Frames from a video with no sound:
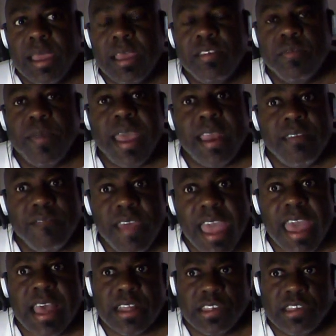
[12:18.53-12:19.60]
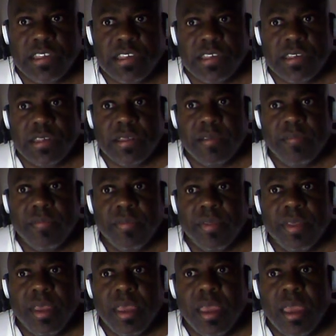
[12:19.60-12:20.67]
is Main Events.
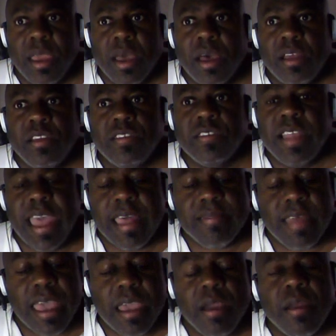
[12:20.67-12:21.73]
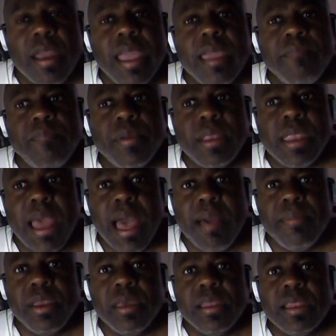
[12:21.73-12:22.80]
Understand they are a
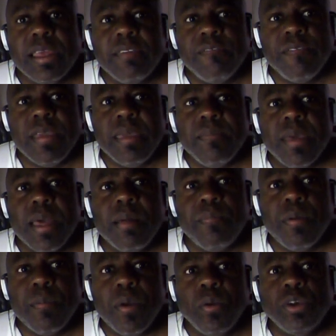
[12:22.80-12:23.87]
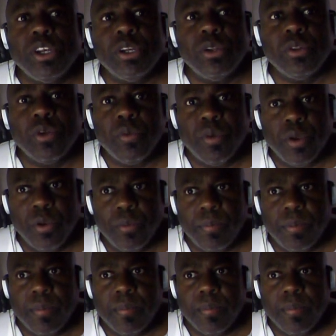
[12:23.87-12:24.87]
predominantly female promotional group.